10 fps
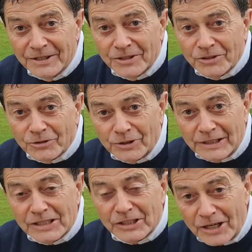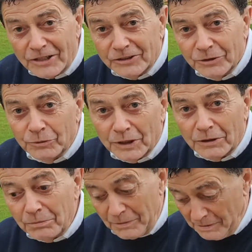So I started with
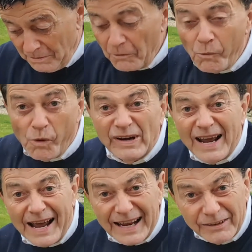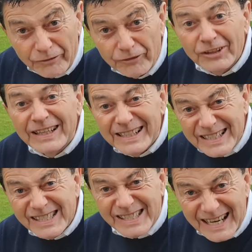one hand, feeling and
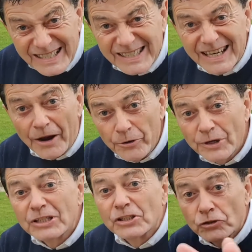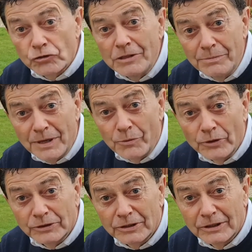sensing how extreme I
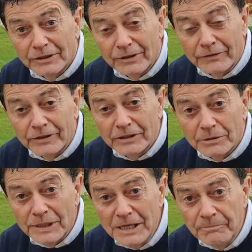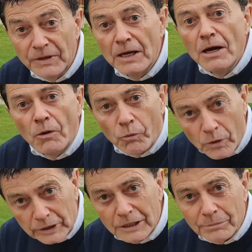wanted the delivery to be,
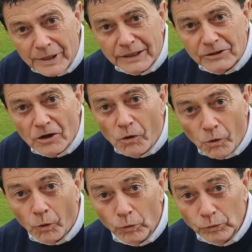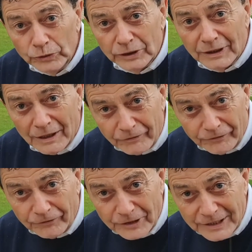working back to a hold, a
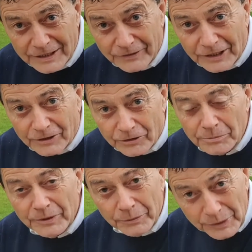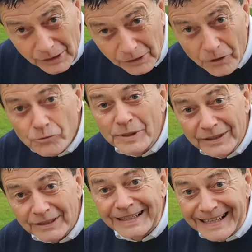feeling of a grip that would allow me
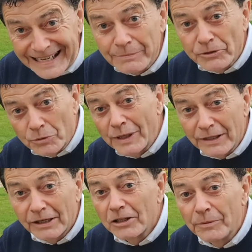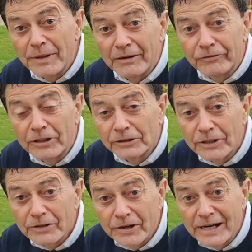to keep swinging the club that far to
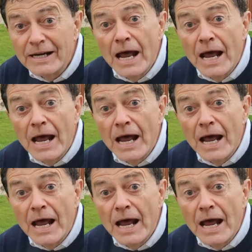the right,